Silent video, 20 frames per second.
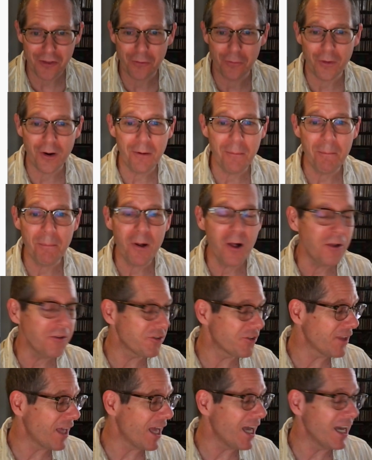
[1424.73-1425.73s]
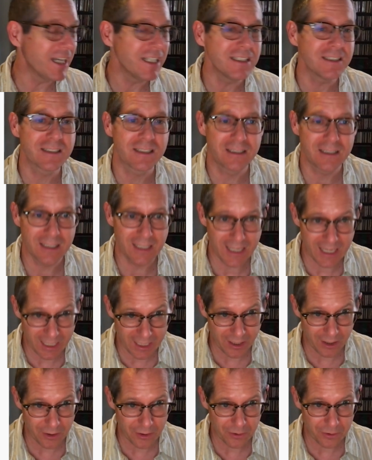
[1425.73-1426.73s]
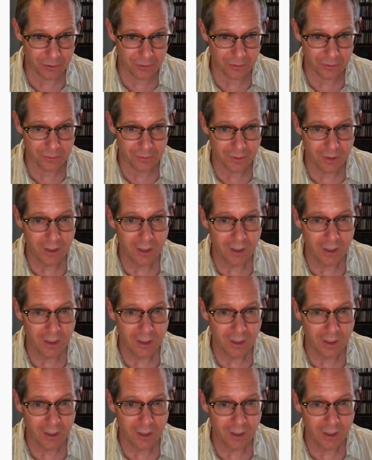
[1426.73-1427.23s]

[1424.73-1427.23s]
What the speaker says: from both sides now.